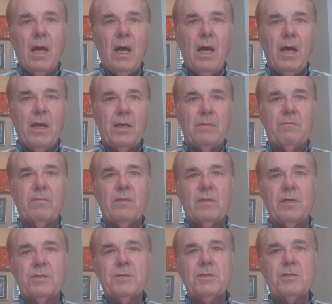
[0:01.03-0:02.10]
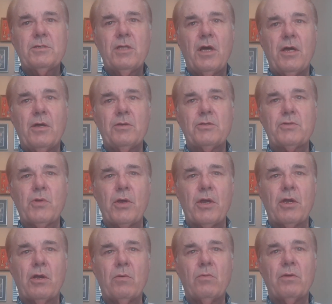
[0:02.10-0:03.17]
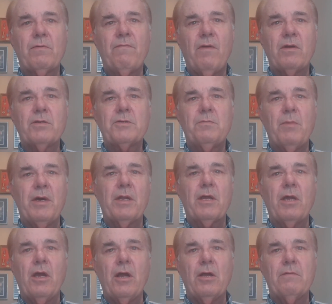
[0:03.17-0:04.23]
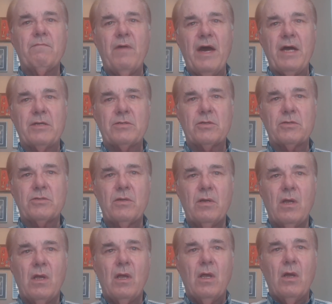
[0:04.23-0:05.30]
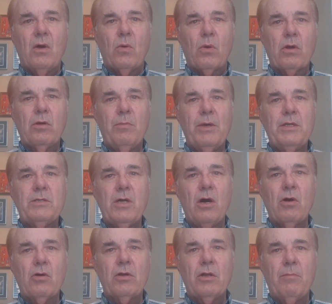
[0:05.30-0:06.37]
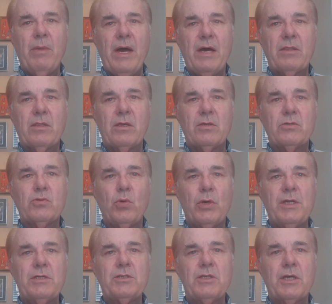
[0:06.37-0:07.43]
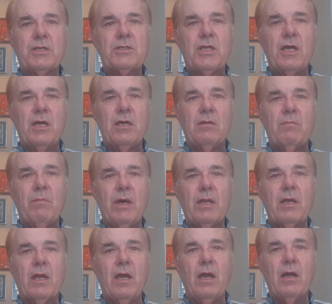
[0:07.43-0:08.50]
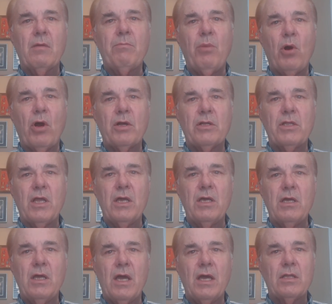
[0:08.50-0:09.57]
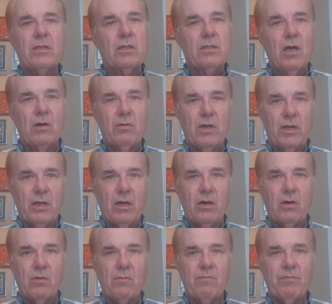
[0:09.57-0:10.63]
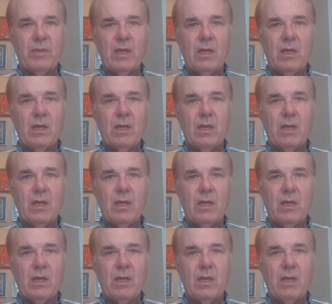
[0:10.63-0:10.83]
Hi, this is Dale Stringer with First Medicare Advisors. We're going to be talking about the 2016 Medicare Part D and the donut hole.